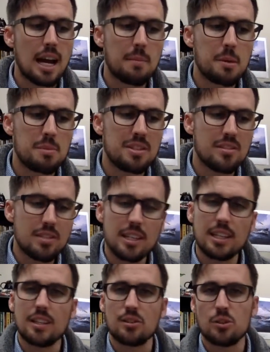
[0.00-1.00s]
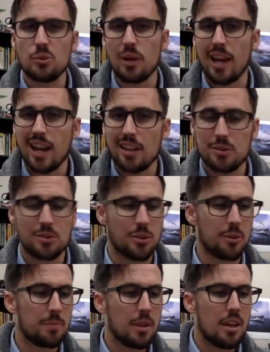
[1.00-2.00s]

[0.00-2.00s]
I'm going to be seeking to answer